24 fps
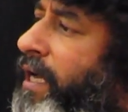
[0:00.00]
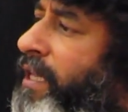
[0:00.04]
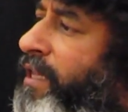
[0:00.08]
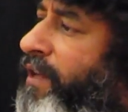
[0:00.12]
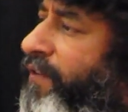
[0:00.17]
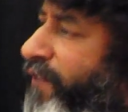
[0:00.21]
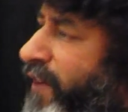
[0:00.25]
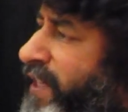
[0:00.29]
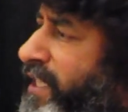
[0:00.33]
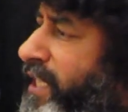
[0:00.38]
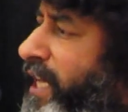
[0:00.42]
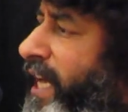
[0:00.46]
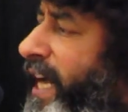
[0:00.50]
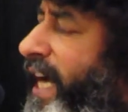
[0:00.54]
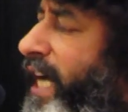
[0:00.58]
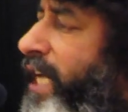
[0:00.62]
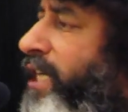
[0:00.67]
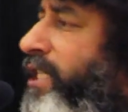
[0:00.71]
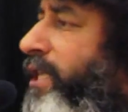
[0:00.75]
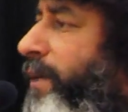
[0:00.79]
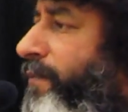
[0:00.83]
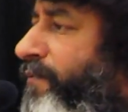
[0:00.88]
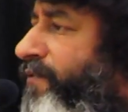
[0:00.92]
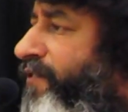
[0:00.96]
the first
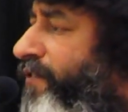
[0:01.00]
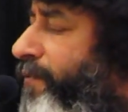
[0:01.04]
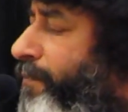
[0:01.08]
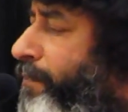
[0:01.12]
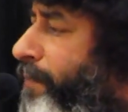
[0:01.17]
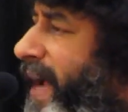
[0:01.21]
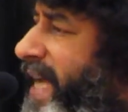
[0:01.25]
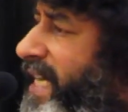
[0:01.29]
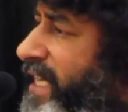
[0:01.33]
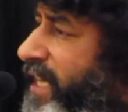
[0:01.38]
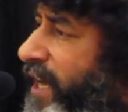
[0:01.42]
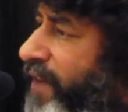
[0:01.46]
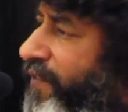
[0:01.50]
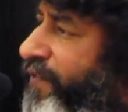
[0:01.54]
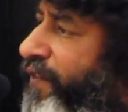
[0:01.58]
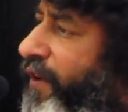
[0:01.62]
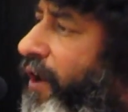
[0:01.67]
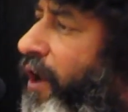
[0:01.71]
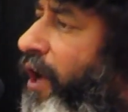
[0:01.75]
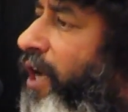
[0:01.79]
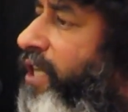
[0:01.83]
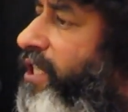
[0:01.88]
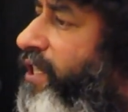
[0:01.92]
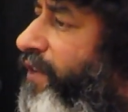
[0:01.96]
leadership mental
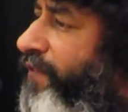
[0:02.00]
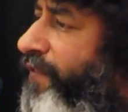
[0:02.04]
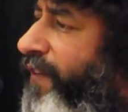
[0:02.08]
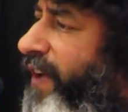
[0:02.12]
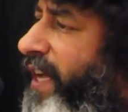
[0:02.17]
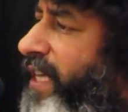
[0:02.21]
philosophy